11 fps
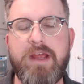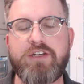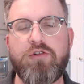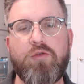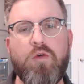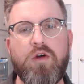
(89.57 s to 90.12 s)

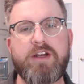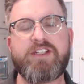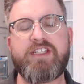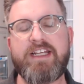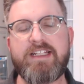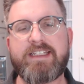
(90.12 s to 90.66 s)
Beto O'Rourke,
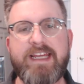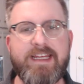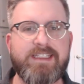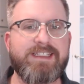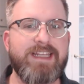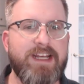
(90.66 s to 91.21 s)
since
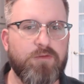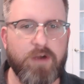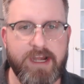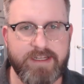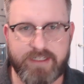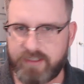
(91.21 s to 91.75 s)
his Senate
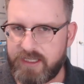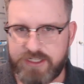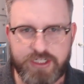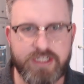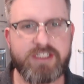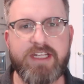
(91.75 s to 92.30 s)
race, and
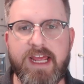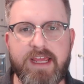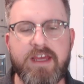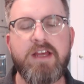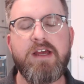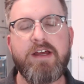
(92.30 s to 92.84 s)
let's just take